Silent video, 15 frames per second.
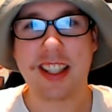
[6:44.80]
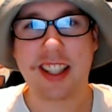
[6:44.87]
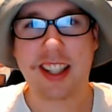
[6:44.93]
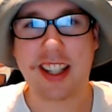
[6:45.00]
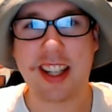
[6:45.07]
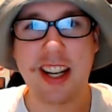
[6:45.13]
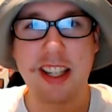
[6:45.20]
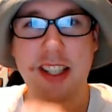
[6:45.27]

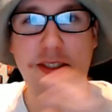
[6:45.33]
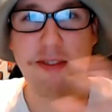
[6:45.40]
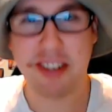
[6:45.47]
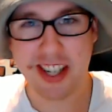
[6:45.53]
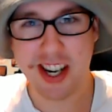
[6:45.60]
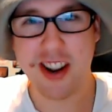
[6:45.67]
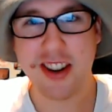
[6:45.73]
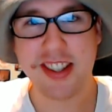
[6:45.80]
there's
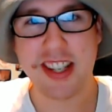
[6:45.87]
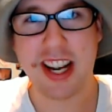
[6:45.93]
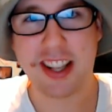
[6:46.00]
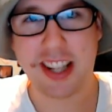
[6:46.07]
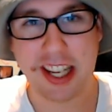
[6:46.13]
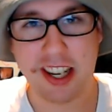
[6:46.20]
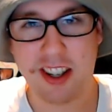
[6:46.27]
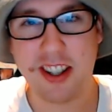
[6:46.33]
videos out
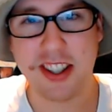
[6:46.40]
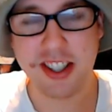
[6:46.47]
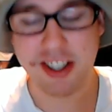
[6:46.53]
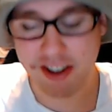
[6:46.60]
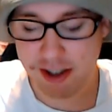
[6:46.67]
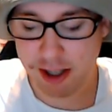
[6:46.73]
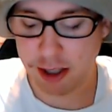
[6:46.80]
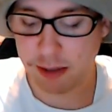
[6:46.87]
there on
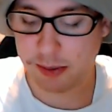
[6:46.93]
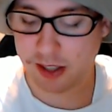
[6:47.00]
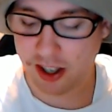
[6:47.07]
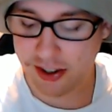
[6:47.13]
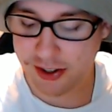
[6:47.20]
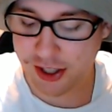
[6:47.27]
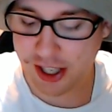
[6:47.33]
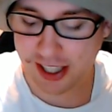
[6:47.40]
YouTube.
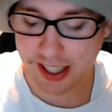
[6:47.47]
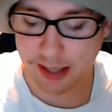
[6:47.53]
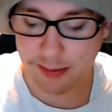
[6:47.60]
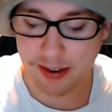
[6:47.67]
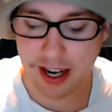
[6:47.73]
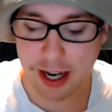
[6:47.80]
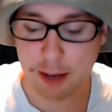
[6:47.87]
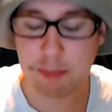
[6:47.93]
Go check them
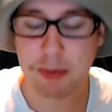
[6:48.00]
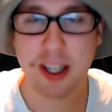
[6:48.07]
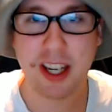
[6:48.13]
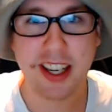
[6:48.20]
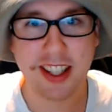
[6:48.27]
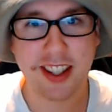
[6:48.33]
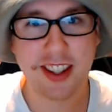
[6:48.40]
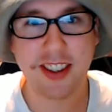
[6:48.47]
out.
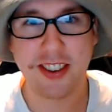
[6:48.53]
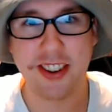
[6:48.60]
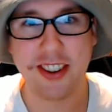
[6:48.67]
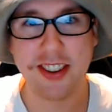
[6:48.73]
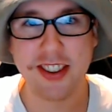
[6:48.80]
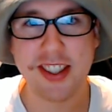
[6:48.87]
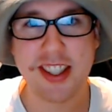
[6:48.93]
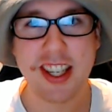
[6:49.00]

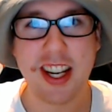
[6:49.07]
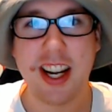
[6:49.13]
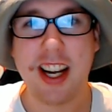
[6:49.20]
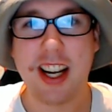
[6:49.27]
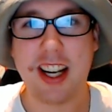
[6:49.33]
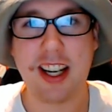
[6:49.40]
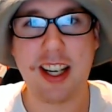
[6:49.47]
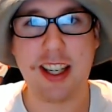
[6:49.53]
Playthroughs,
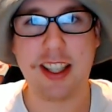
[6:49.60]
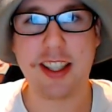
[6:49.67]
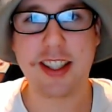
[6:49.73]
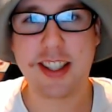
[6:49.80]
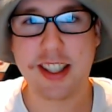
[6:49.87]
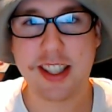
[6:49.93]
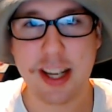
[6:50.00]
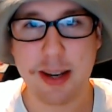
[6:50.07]

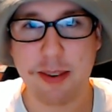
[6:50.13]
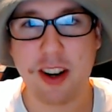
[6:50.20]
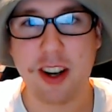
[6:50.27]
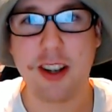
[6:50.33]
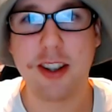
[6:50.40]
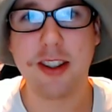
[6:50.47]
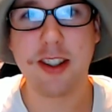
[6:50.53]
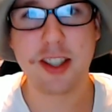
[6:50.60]

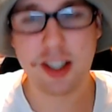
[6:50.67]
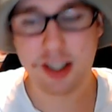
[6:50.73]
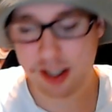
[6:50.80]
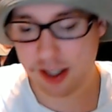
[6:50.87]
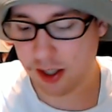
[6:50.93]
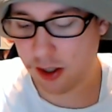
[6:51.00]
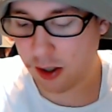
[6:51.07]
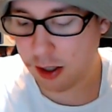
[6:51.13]
demos.
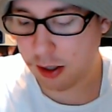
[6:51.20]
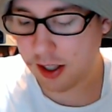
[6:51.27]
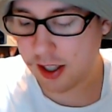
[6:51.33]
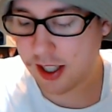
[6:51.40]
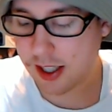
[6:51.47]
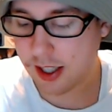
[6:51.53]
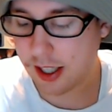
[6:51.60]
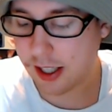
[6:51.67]

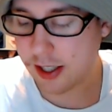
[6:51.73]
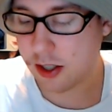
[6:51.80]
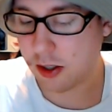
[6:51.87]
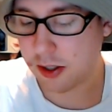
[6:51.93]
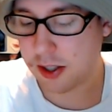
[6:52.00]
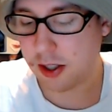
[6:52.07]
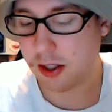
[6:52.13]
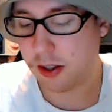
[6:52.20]
There's
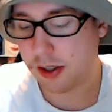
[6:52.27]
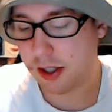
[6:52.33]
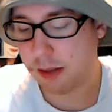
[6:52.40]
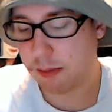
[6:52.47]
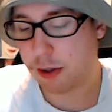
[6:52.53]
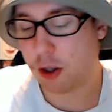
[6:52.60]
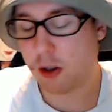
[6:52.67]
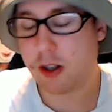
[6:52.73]
also
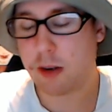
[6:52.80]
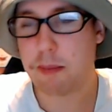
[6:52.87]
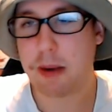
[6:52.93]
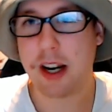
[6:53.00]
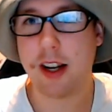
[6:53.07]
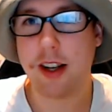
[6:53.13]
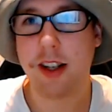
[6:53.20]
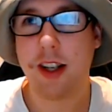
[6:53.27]
some talk
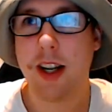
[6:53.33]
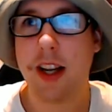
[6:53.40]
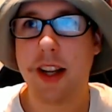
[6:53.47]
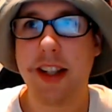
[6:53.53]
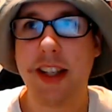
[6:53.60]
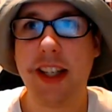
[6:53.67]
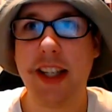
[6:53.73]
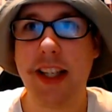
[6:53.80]
about
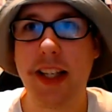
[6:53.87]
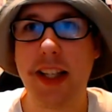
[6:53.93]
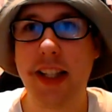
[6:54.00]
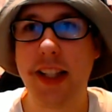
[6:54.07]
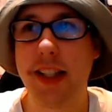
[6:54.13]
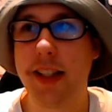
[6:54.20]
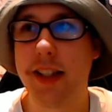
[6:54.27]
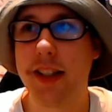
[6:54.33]

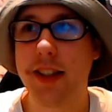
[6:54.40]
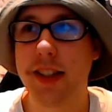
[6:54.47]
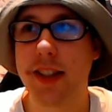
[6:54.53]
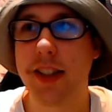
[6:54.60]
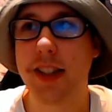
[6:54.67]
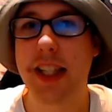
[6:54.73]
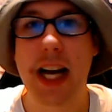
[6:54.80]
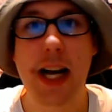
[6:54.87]
the
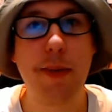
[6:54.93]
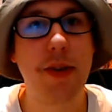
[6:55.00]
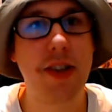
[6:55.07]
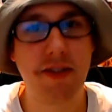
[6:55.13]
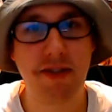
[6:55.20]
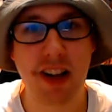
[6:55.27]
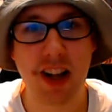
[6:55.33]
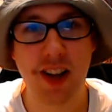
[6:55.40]
game
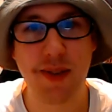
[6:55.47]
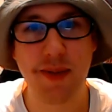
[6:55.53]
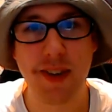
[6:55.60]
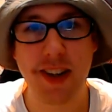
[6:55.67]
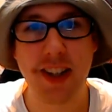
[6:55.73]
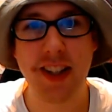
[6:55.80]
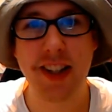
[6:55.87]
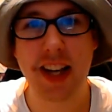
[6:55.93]

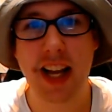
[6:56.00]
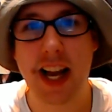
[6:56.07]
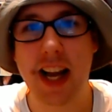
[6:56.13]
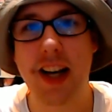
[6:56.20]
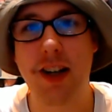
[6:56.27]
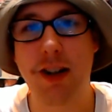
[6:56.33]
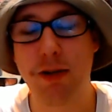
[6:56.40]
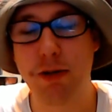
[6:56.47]
development,
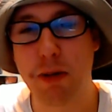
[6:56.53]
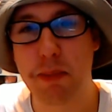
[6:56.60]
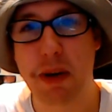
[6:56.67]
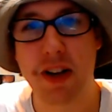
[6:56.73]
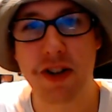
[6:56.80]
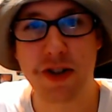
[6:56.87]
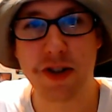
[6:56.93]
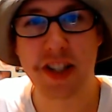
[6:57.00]
how
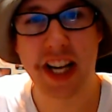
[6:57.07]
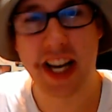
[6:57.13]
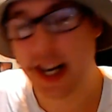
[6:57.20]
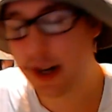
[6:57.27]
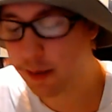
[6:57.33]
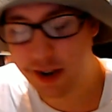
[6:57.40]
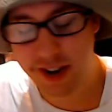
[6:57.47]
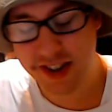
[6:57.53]
Rapunzel's
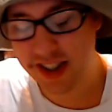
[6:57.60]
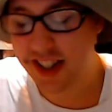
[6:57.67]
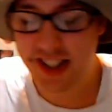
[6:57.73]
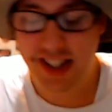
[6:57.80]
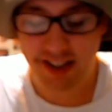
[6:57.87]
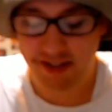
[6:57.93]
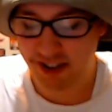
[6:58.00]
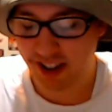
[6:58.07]
hair works and
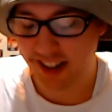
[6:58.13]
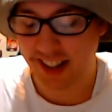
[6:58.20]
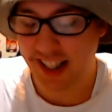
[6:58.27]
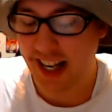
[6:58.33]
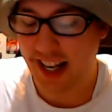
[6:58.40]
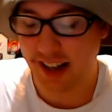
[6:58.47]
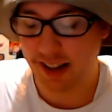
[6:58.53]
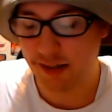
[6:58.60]
stuff like
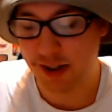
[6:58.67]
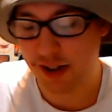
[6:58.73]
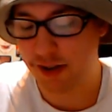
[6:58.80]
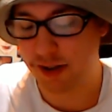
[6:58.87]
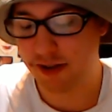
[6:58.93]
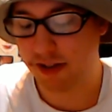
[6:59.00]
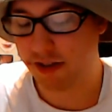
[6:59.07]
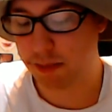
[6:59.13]
that, which
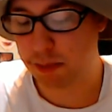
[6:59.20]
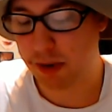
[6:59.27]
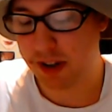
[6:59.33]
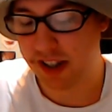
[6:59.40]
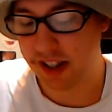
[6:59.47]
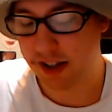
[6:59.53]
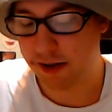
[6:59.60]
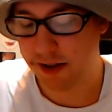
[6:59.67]
was
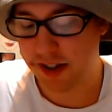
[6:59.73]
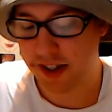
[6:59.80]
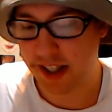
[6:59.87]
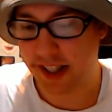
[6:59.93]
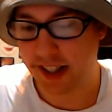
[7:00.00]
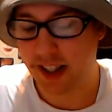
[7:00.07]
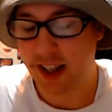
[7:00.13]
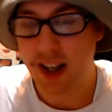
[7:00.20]
pretty interesting.